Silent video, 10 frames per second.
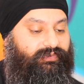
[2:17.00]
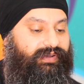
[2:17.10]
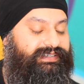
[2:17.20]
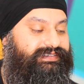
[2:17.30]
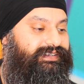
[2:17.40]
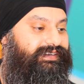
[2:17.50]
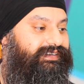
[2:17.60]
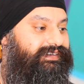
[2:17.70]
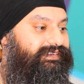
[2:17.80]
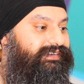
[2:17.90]
greats
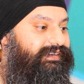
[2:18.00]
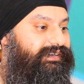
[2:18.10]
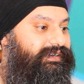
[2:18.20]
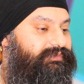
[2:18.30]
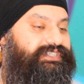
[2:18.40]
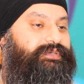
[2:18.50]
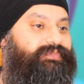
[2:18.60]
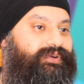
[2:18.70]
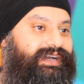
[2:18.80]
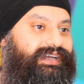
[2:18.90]
like Richard
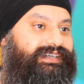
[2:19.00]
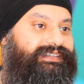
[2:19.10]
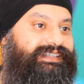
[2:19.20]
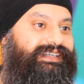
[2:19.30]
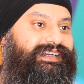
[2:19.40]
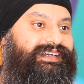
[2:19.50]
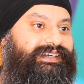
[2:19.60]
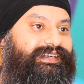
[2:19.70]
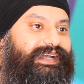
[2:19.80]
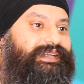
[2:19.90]
Pryor,
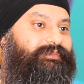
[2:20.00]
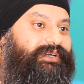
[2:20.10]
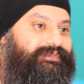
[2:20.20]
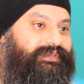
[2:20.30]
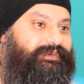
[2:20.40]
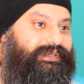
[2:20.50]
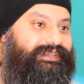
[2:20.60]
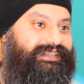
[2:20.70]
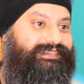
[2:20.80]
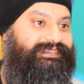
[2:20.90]
Eddie Murphy when
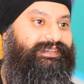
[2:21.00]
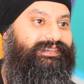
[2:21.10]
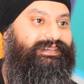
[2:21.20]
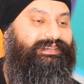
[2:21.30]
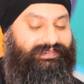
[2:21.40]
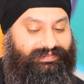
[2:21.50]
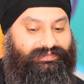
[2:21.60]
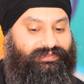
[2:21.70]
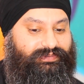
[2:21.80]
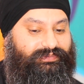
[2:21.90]
he done the
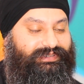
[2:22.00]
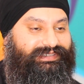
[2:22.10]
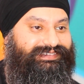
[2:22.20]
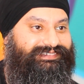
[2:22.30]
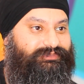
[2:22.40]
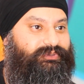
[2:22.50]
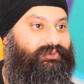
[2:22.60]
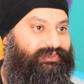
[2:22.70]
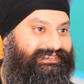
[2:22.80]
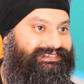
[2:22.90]
two
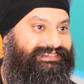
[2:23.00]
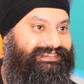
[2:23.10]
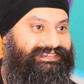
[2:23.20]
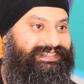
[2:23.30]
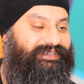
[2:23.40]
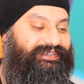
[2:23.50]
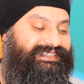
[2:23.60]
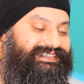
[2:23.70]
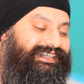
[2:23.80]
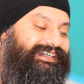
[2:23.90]
Raw and
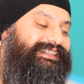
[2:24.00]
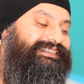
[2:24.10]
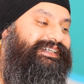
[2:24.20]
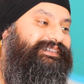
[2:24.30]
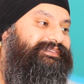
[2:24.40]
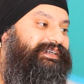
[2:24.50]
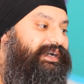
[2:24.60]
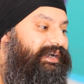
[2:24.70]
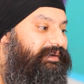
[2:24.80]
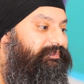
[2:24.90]
Delirious, that kind of stuff.
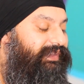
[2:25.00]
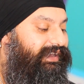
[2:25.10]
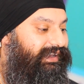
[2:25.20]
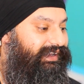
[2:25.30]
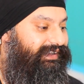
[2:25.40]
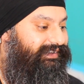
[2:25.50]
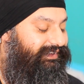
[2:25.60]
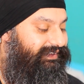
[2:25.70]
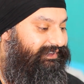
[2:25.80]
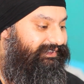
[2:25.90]

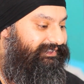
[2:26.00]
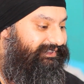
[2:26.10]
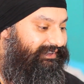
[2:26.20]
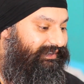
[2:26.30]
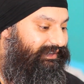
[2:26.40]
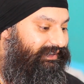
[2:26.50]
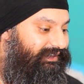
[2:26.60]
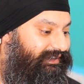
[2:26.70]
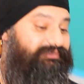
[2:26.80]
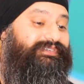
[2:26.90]
There's
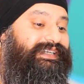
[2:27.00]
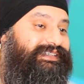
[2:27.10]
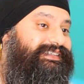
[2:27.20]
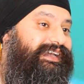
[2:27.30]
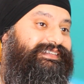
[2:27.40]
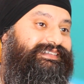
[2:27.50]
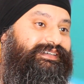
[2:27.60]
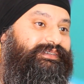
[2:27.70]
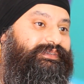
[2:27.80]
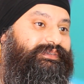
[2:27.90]
Felix
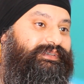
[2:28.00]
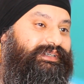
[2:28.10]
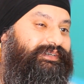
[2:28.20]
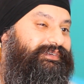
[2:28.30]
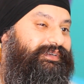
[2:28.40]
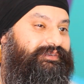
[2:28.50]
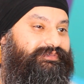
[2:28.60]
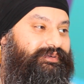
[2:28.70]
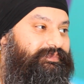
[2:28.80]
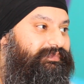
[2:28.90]
Dexter, who I don't know if you know
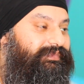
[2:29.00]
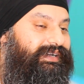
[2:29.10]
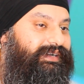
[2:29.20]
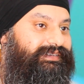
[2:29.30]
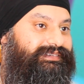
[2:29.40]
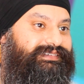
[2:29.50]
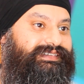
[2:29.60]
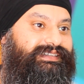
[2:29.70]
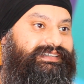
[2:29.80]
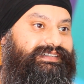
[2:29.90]
from
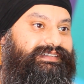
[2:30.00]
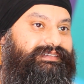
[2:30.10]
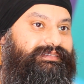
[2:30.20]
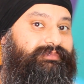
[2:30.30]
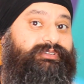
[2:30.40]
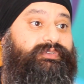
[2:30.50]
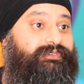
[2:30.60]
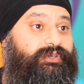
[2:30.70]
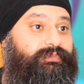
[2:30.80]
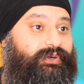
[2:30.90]

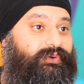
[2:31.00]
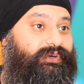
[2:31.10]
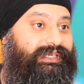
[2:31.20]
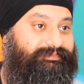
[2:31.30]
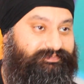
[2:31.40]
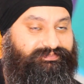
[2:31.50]
the Bill McCoy.